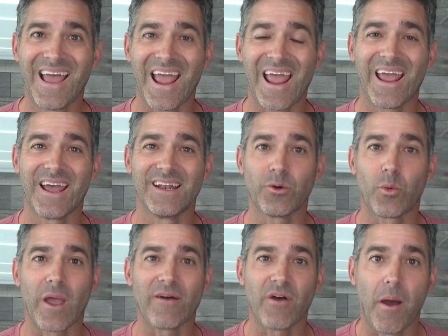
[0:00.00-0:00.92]
And
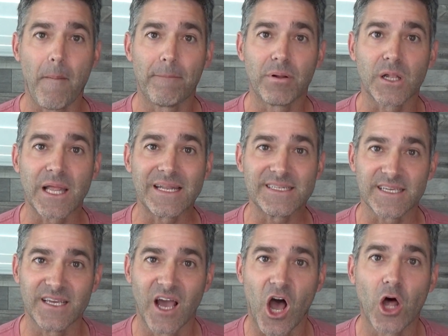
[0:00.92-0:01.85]
we have
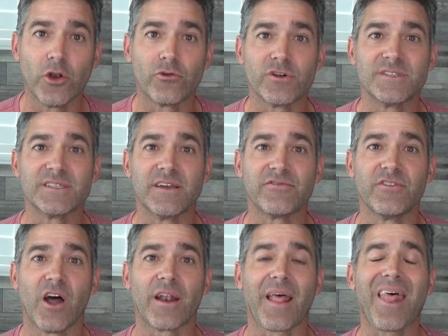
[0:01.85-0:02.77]
plenty, hundreds, if
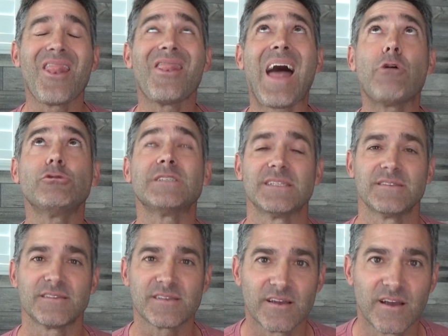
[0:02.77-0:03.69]
not
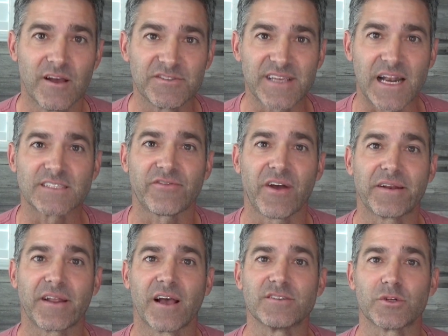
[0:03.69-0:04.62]
thousands, of
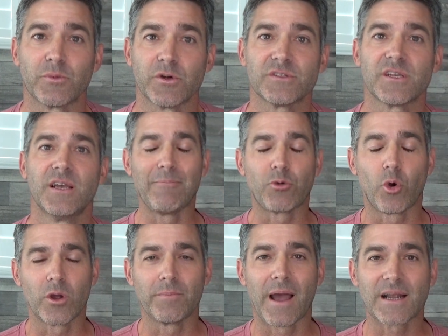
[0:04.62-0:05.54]
satisfied customers. I'm
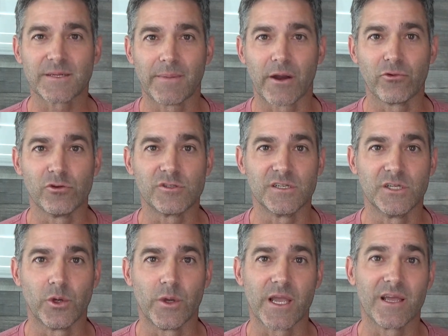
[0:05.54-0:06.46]
going back to my roots and
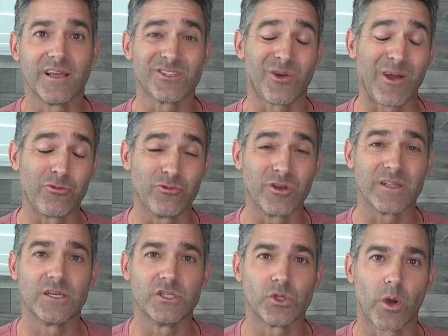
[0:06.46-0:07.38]
doing it, so I
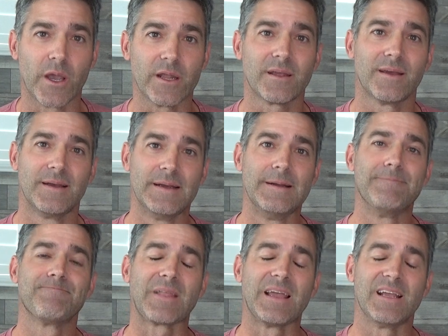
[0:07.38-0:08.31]
really enjoy it.
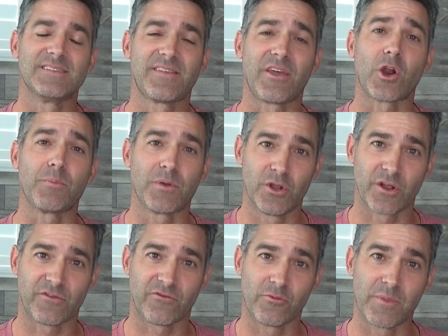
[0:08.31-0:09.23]
It's
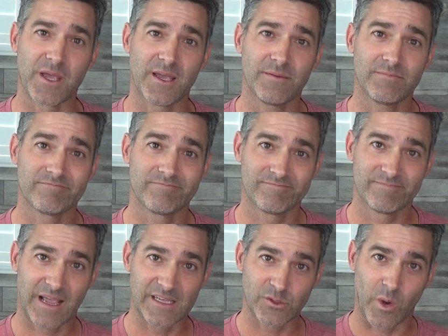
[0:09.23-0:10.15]
therapeutic for me
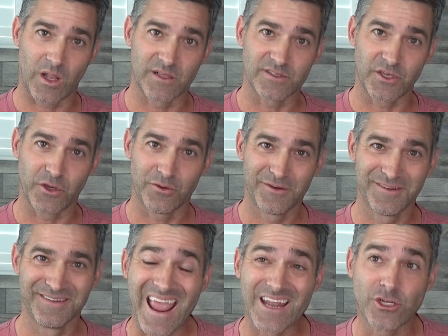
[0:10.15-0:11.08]
as well as you.
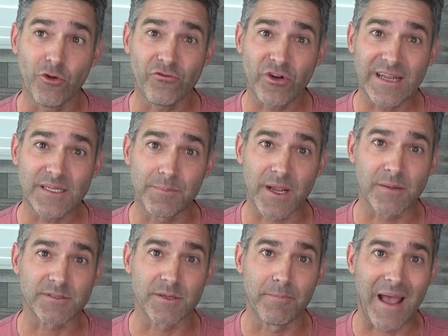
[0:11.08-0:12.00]
And don't forget to pick
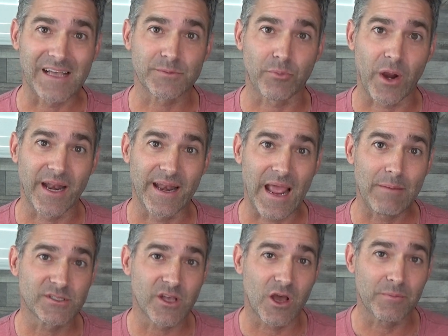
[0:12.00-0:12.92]
up some MaskBrite at
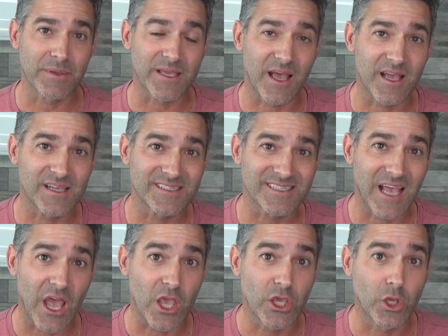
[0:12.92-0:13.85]
Amazon, because
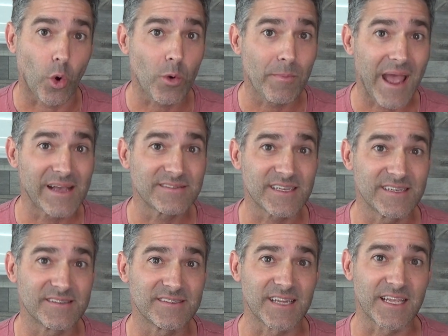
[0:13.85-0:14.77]
your mask
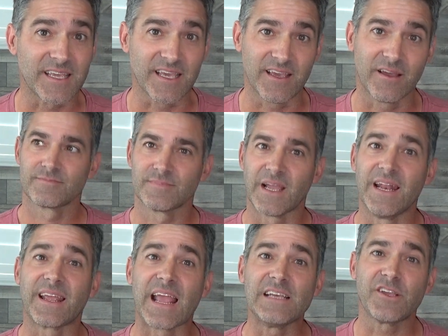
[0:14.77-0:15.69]
is stinky.
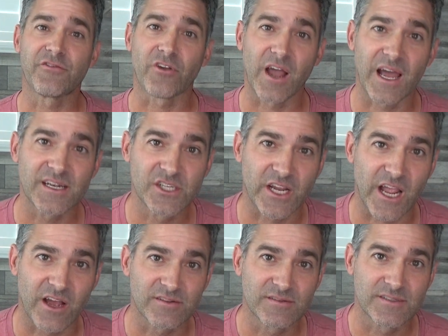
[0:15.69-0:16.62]
And in case you forgot, check
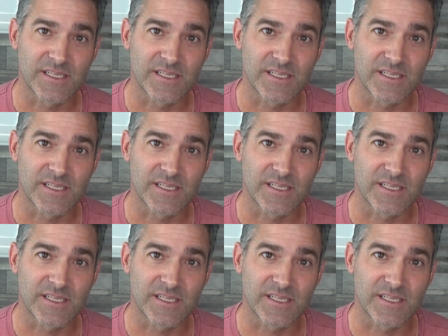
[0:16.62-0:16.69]
out